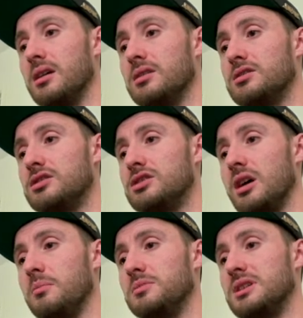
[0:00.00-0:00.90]

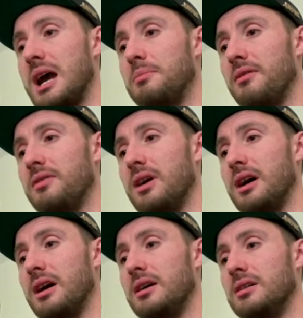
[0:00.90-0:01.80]
some type of
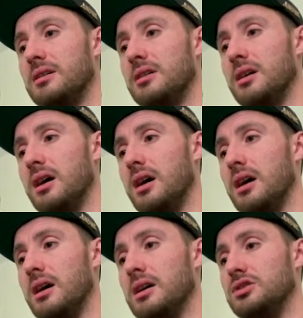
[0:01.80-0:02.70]
a